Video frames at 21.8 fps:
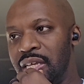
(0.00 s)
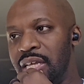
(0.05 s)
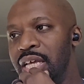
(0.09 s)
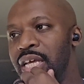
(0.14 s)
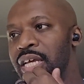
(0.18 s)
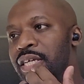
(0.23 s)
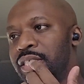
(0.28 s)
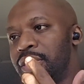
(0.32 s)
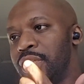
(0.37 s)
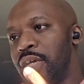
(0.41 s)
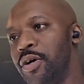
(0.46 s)

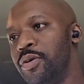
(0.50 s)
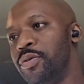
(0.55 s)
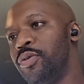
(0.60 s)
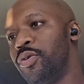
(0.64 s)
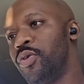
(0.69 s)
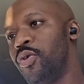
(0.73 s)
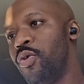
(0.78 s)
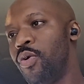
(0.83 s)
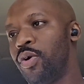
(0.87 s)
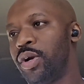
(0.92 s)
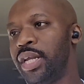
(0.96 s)
So,
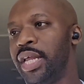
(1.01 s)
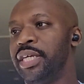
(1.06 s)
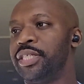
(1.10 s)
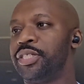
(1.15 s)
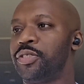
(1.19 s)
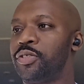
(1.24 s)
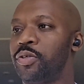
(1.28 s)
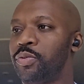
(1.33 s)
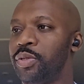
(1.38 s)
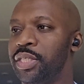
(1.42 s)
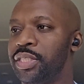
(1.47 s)

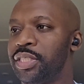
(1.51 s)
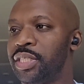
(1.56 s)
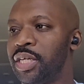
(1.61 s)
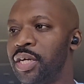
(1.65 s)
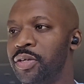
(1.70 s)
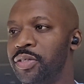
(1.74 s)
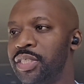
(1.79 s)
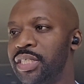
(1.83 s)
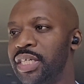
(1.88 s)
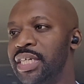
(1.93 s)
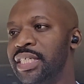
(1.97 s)
correlational
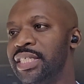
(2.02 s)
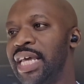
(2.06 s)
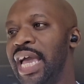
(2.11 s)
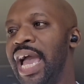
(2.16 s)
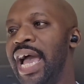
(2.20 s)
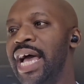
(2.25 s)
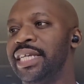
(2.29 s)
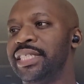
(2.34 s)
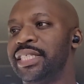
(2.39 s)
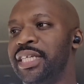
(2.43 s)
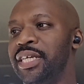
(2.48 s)
research is
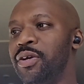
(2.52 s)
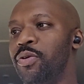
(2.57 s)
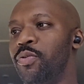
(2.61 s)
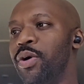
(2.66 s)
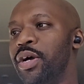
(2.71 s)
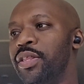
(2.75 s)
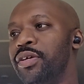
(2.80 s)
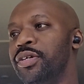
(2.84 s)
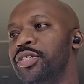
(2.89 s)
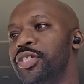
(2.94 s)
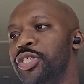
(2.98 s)
asking
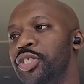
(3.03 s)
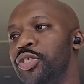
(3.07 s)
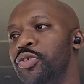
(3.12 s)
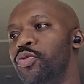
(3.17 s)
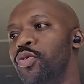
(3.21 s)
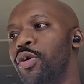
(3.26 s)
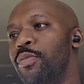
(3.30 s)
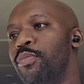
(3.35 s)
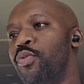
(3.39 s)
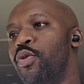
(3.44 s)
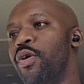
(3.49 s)
whether
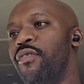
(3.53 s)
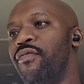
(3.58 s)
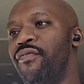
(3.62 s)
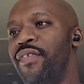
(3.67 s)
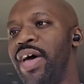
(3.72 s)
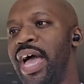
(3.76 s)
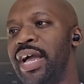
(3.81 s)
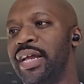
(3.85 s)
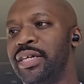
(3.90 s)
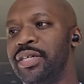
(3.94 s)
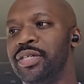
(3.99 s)
two or more
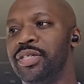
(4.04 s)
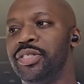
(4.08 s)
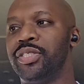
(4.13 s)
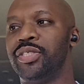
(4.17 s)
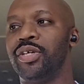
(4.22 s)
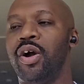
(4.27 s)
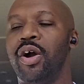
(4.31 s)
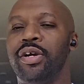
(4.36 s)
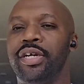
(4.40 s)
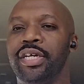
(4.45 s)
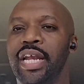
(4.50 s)
factors
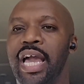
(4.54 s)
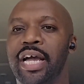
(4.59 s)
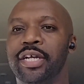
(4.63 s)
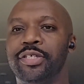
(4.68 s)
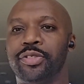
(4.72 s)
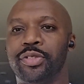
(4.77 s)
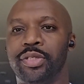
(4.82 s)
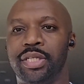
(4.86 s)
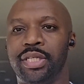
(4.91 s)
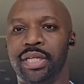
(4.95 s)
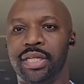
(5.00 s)
are
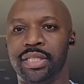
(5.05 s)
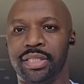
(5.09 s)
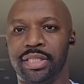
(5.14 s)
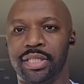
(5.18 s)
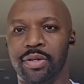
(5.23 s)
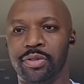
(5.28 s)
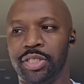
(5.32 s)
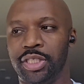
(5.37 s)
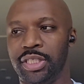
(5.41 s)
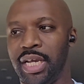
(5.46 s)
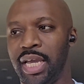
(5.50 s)
naturally
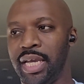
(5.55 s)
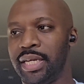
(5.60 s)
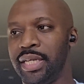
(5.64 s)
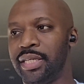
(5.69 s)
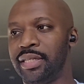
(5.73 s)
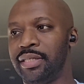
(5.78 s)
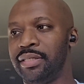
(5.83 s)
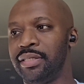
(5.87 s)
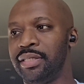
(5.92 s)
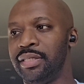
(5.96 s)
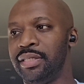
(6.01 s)
associated.
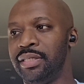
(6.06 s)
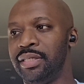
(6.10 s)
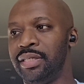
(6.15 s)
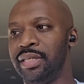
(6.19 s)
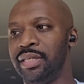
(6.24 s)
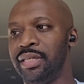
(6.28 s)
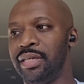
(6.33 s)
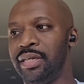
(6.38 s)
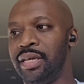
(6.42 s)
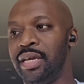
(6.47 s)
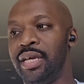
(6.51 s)

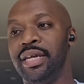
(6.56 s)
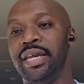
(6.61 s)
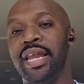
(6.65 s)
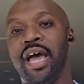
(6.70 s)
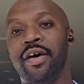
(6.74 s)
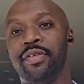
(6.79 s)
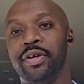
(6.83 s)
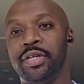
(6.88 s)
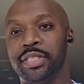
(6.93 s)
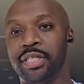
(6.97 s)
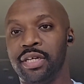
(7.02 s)

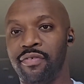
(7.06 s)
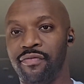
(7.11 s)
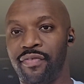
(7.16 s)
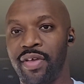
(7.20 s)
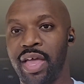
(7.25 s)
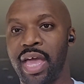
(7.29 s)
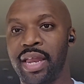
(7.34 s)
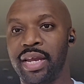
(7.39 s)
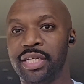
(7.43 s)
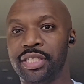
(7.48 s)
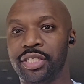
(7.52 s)
Now, there's an
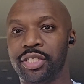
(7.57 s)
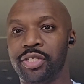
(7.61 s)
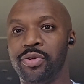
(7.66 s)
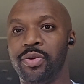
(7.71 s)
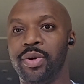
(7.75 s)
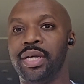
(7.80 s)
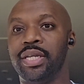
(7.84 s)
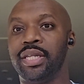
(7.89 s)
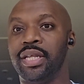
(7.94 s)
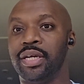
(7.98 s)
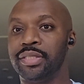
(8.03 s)
advantage to
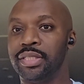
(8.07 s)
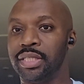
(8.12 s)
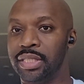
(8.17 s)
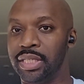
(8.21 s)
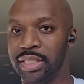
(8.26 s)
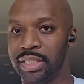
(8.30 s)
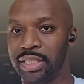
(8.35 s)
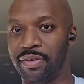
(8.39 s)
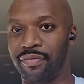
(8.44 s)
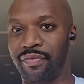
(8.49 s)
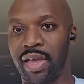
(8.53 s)
it and there's a
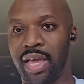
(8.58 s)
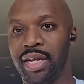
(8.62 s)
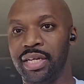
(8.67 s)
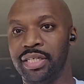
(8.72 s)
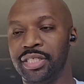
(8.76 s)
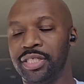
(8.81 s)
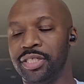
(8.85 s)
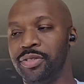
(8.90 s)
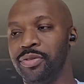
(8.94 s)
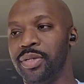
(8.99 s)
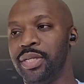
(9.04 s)

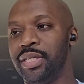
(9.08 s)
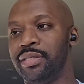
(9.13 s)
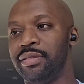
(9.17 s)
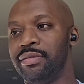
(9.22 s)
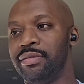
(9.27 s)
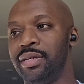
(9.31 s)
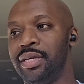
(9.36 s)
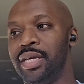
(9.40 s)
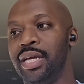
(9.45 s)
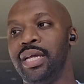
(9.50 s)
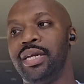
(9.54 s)
disadvantage to it.
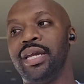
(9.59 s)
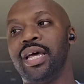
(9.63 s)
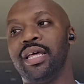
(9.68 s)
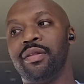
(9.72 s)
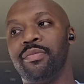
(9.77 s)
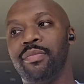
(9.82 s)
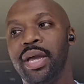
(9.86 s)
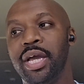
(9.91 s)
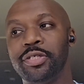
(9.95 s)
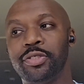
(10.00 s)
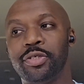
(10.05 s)
Now, the
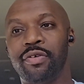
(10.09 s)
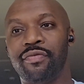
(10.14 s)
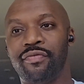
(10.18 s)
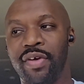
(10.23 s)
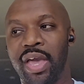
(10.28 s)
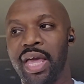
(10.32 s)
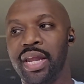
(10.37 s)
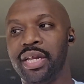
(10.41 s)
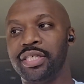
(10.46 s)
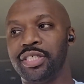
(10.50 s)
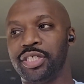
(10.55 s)
major
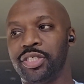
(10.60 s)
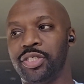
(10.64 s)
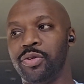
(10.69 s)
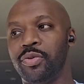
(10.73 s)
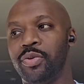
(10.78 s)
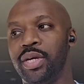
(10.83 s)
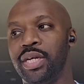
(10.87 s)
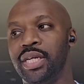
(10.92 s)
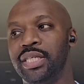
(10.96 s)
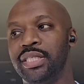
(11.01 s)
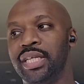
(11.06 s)
advantage
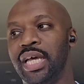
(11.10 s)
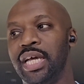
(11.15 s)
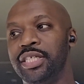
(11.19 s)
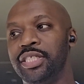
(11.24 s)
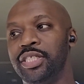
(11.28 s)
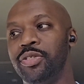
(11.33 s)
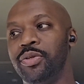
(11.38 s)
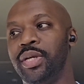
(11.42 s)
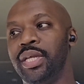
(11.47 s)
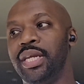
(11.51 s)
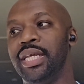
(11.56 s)
to it is
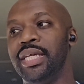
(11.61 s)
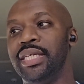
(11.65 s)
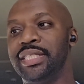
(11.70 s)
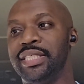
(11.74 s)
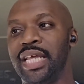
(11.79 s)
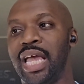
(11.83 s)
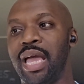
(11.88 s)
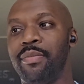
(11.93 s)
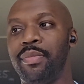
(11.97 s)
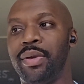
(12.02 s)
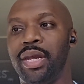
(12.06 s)
that you can
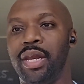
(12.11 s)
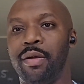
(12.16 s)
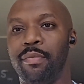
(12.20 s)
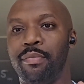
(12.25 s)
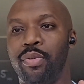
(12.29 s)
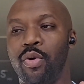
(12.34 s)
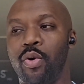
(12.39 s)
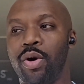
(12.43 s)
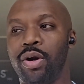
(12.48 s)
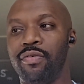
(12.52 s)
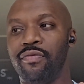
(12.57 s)
examine
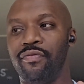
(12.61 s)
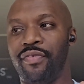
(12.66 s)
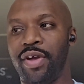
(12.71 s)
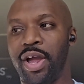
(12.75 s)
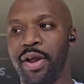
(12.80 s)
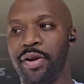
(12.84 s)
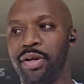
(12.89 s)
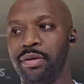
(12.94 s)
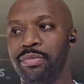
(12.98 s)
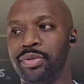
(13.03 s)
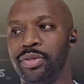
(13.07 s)
important
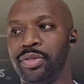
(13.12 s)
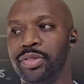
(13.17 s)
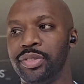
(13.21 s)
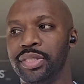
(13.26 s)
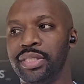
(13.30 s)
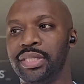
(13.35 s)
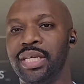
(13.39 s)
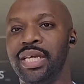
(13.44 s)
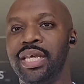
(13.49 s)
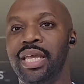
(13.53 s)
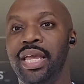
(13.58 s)

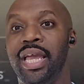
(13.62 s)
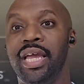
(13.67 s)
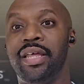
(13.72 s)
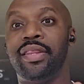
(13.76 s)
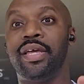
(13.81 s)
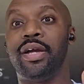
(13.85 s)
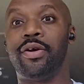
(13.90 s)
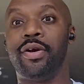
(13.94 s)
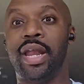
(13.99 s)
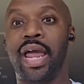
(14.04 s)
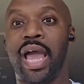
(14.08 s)
variables in
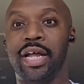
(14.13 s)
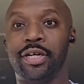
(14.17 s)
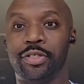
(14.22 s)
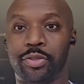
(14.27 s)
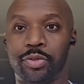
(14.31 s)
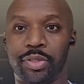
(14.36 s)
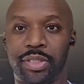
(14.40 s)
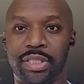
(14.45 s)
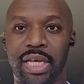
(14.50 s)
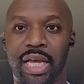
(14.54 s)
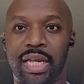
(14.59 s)
their
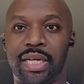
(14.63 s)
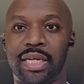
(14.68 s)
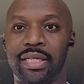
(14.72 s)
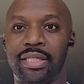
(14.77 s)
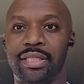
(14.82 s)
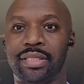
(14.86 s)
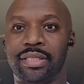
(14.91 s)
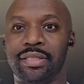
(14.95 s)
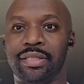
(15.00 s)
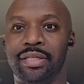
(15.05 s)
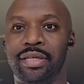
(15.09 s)
natural
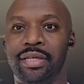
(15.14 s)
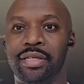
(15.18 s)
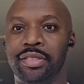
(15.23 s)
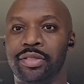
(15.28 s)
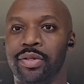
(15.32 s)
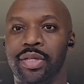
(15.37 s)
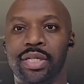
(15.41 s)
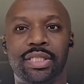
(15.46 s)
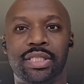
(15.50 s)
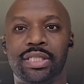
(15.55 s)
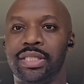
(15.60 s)
settings.
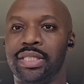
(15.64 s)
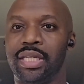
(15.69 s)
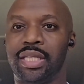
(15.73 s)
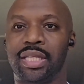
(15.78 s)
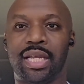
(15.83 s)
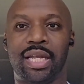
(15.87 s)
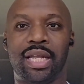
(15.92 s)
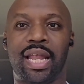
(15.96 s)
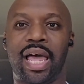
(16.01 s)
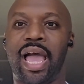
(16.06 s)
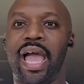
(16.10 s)
So this isn't the
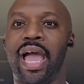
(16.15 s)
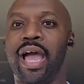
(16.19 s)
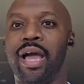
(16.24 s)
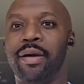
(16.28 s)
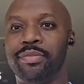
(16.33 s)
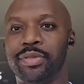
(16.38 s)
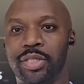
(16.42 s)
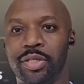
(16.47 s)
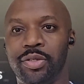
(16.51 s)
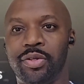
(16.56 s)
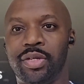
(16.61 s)

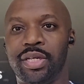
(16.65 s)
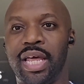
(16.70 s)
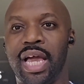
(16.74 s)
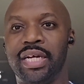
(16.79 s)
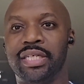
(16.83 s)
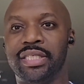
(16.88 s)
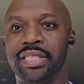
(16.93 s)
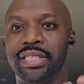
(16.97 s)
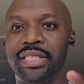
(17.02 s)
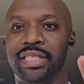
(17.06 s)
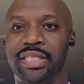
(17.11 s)
lab, so you can
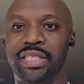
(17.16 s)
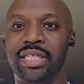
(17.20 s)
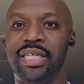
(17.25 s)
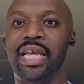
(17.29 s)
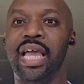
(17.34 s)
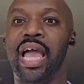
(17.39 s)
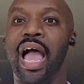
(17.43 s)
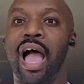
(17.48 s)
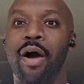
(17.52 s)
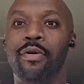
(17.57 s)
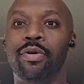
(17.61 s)
actually see
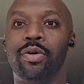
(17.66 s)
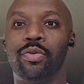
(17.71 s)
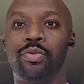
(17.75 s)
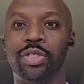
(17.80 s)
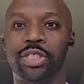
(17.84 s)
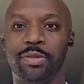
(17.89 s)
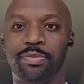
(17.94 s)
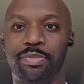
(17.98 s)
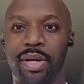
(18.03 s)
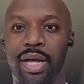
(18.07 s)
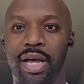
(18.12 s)
how it
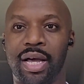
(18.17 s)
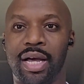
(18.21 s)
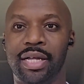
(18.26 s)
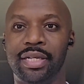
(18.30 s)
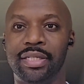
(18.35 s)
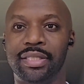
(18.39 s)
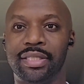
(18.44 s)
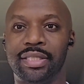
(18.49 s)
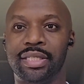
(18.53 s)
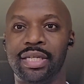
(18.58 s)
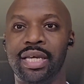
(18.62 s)

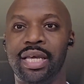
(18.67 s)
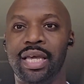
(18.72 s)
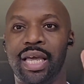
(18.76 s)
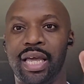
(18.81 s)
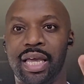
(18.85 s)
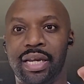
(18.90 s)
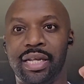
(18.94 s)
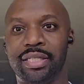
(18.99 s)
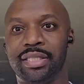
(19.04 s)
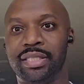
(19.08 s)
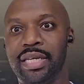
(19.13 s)
responds
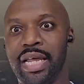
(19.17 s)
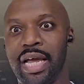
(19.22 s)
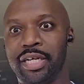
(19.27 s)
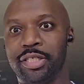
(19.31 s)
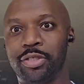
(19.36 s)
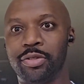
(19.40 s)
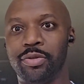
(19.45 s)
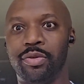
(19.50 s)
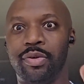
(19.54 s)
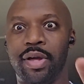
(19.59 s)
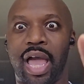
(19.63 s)
in its
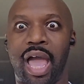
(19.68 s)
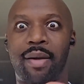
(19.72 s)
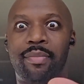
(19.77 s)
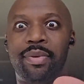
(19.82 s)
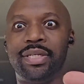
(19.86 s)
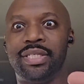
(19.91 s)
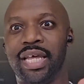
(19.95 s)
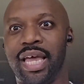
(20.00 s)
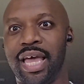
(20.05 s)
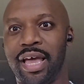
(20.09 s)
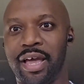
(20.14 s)
natural
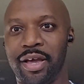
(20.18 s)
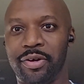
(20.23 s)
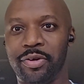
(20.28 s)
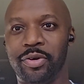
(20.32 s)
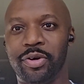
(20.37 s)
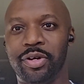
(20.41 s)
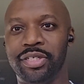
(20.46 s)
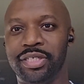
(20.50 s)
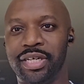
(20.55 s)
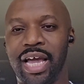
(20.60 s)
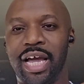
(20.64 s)
habitat
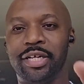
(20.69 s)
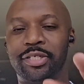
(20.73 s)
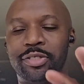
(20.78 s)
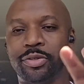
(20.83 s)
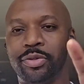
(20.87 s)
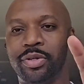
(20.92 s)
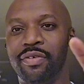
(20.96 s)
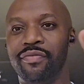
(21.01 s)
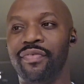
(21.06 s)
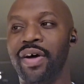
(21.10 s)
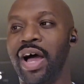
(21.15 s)
or
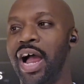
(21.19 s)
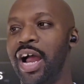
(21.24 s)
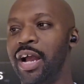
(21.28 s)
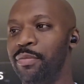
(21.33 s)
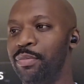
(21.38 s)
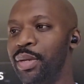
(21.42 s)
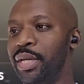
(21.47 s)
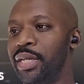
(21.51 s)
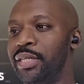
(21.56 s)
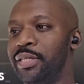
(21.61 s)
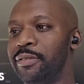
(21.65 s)
natural environment.